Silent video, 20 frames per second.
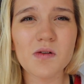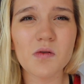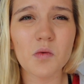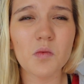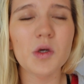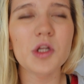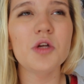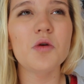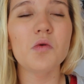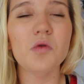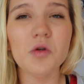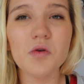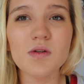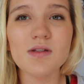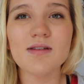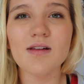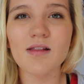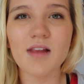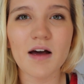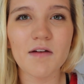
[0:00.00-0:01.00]
When you
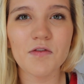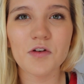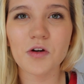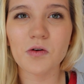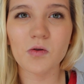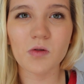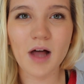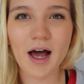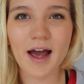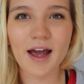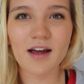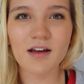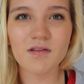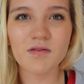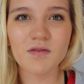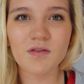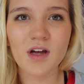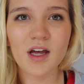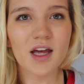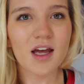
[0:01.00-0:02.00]
lose the love of your
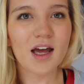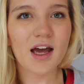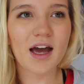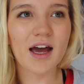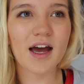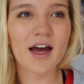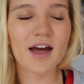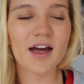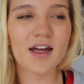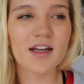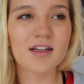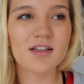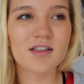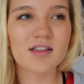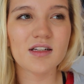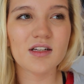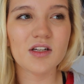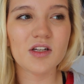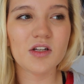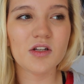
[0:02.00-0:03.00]
life
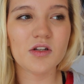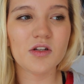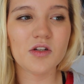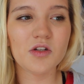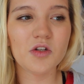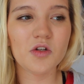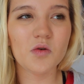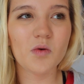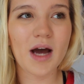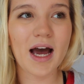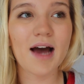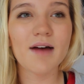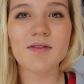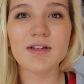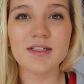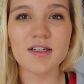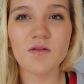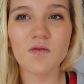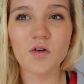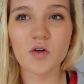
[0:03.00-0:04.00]
and you have
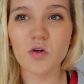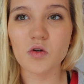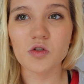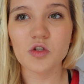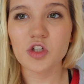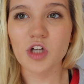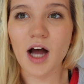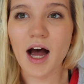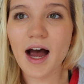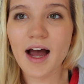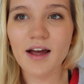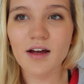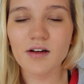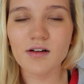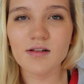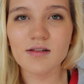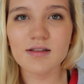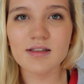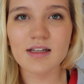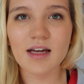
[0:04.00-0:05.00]
a difficult
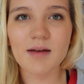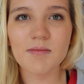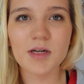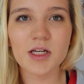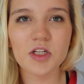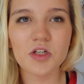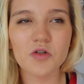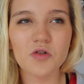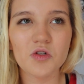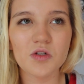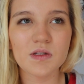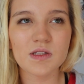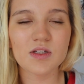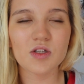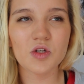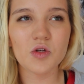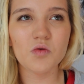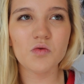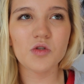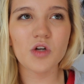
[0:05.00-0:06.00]
child, I mean,
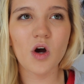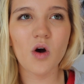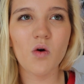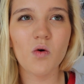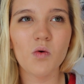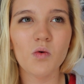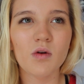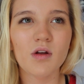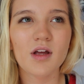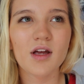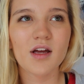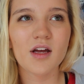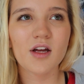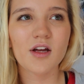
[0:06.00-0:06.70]
you don't